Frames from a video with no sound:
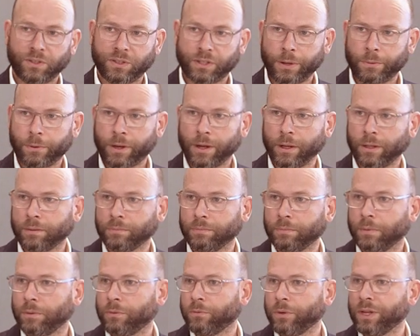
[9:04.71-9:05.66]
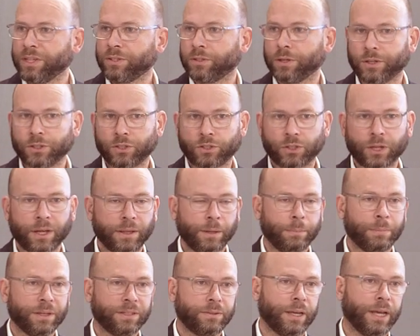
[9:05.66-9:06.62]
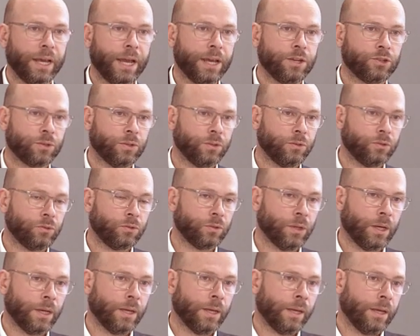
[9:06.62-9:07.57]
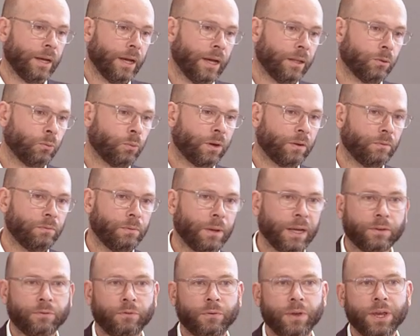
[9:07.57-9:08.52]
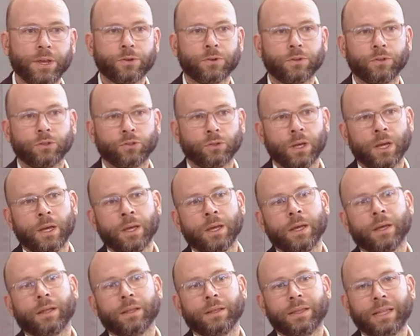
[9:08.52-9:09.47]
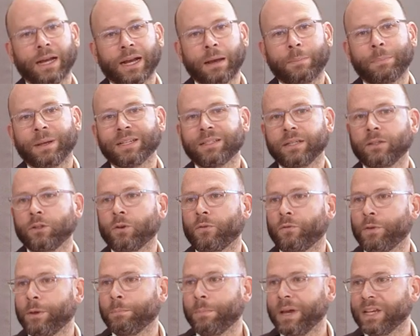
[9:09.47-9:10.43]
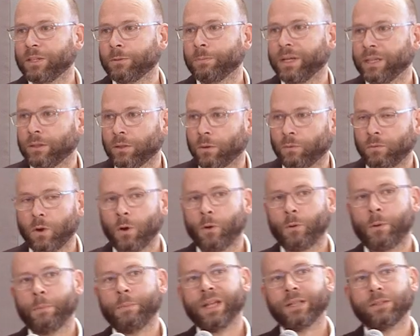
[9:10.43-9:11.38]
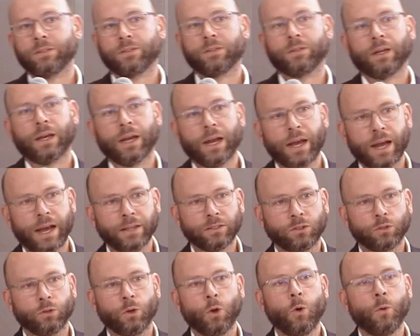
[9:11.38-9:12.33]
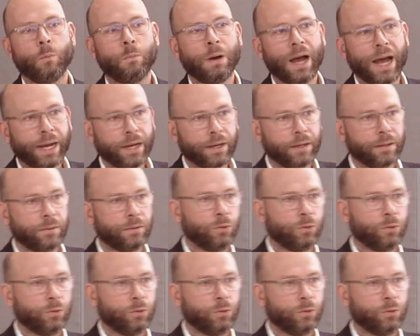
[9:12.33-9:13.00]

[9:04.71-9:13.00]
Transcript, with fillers: several research and investigations and World Bank figures, the capacity of investment of governments has go back